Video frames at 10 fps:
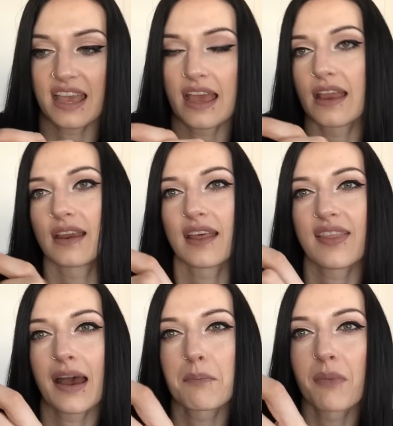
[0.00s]
and
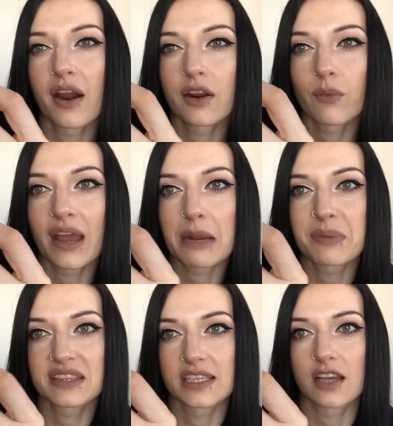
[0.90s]
that mark right up
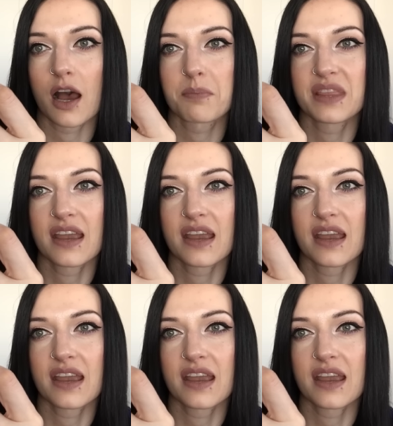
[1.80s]
at the top